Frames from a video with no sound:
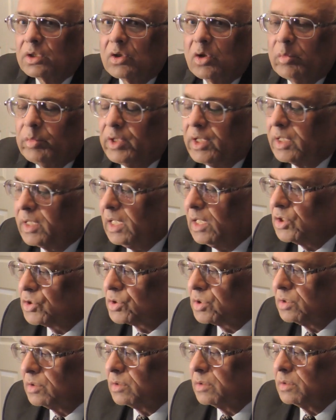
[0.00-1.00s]

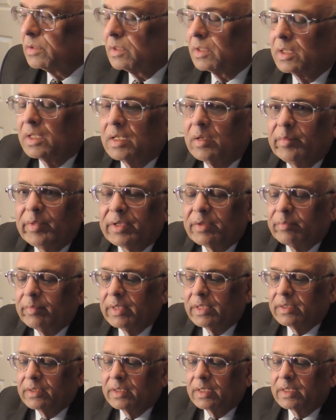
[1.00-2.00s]
communication,
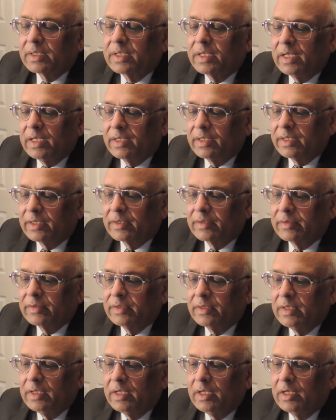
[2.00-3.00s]
commitment, and caring.
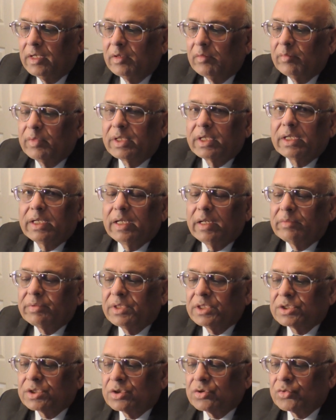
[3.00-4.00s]
But in
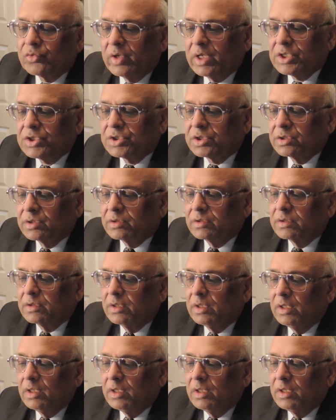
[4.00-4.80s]
every situation,